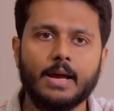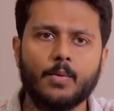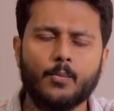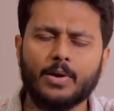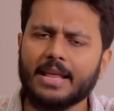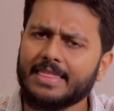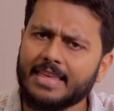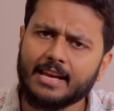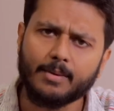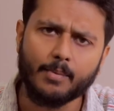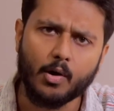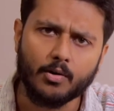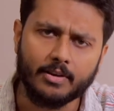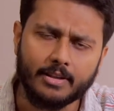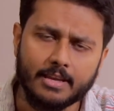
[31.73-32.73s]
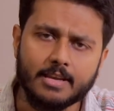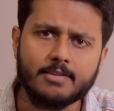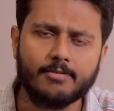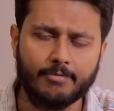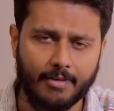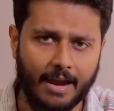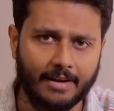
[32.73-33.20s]
When I think about
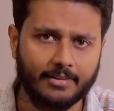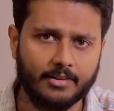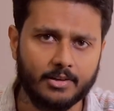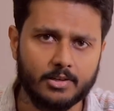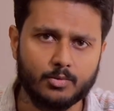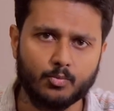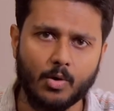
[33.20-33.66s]
these factors,